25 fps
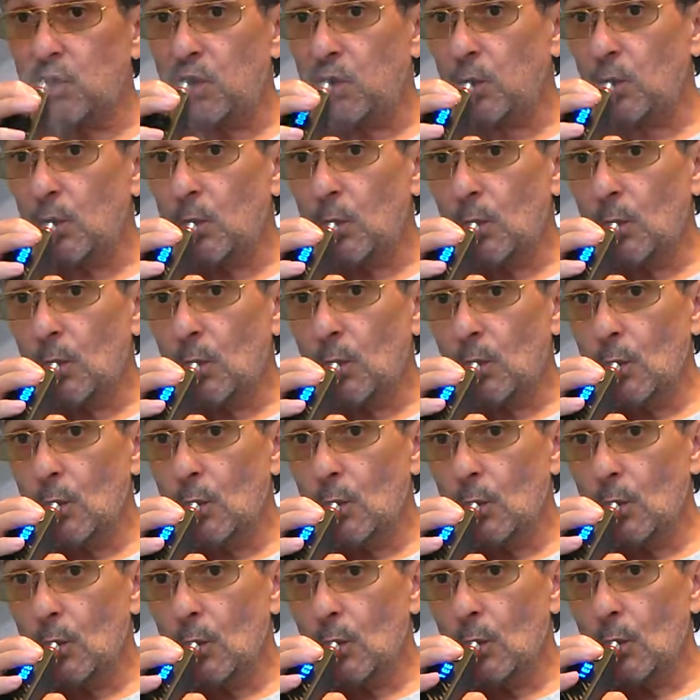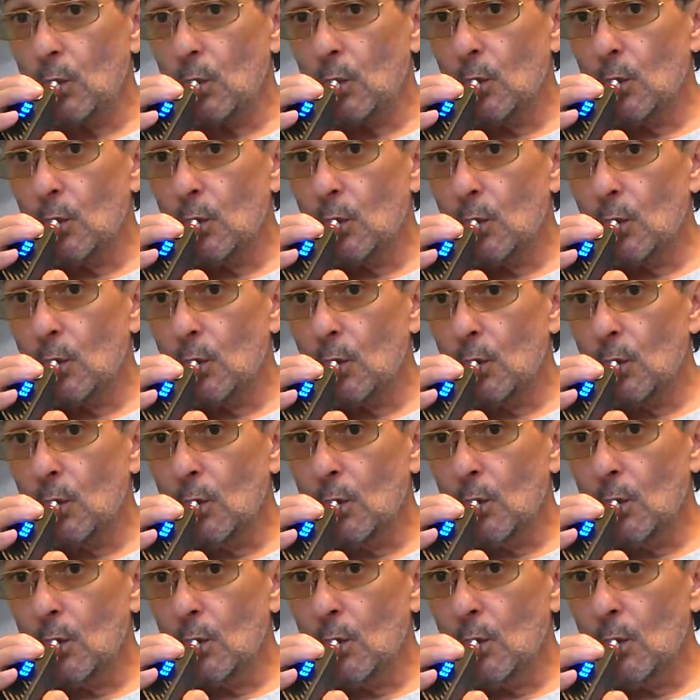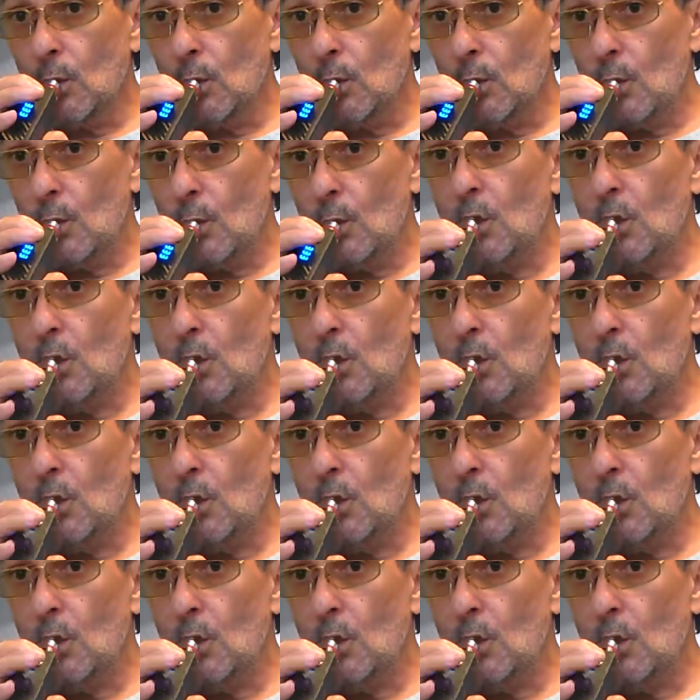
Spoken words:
(no one is talking)